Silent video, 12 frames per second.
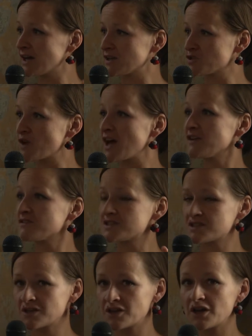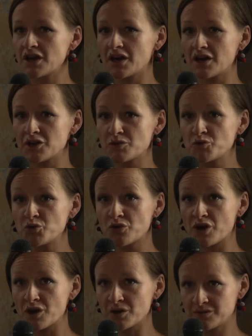drives the
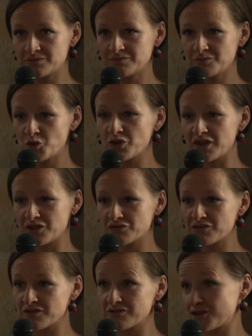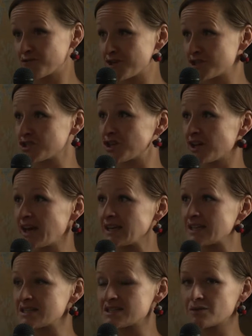poorer more than the richer,
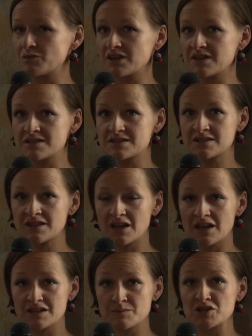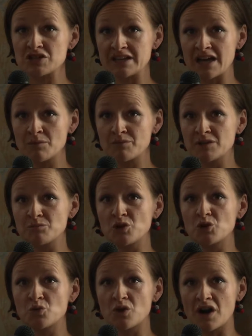and because especially young people
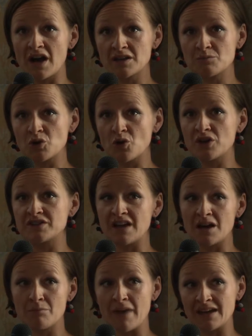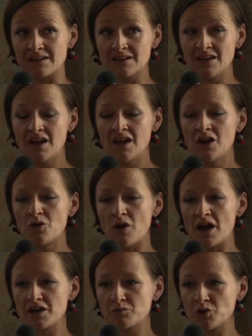who are unemployed, young men who are
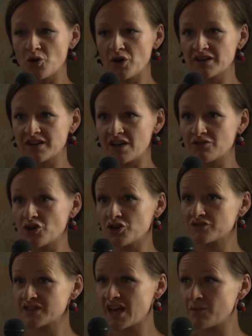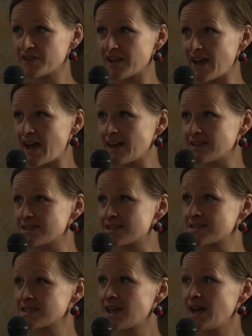unemployed and have a lot of time at their hands,